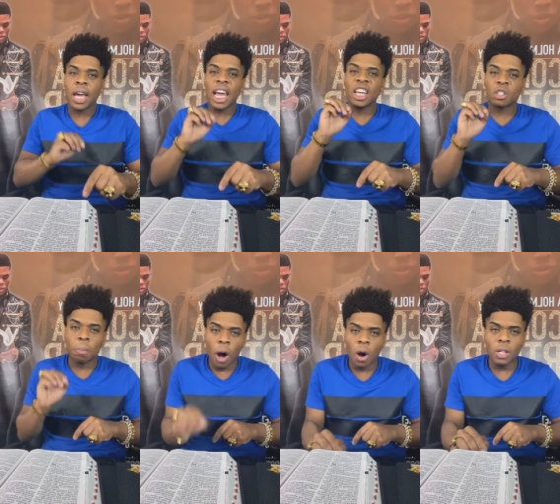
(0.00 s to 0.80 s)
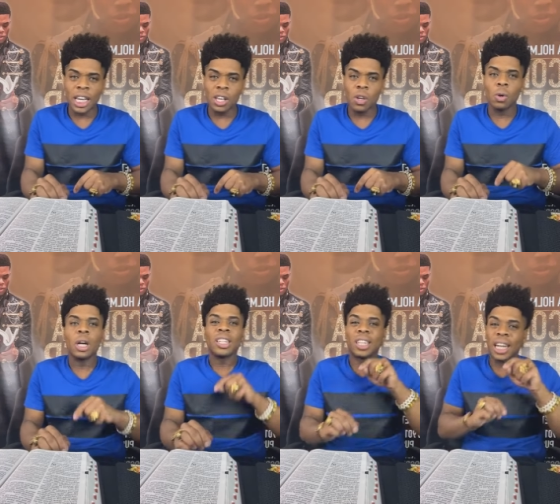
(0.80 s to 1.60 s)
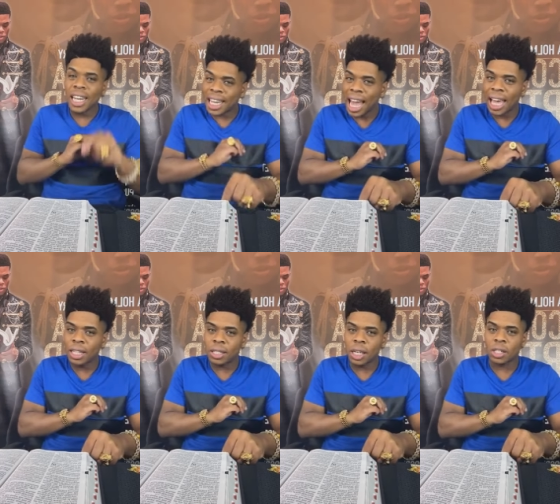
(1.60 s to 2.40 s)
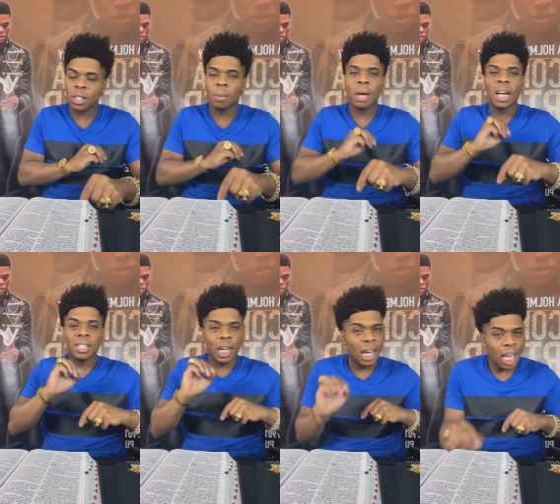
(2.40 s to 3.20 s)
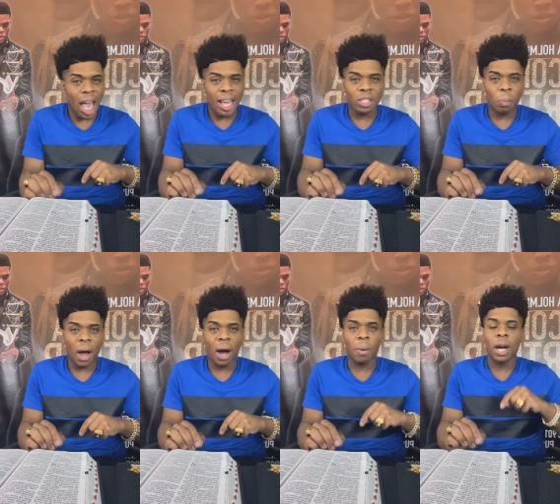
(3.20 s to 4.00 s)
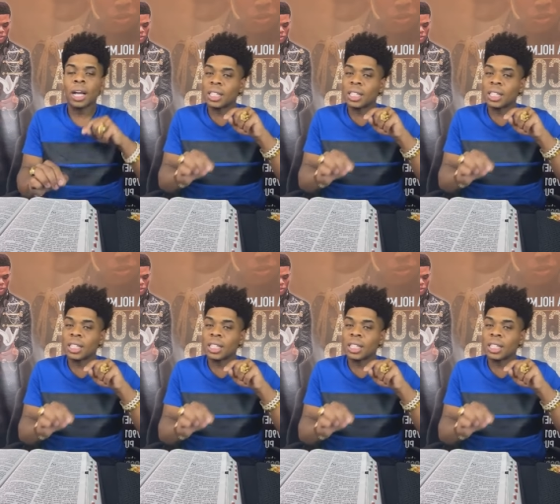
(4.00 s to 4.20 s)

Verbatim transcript: He's molding you to look at his system, to look at his power,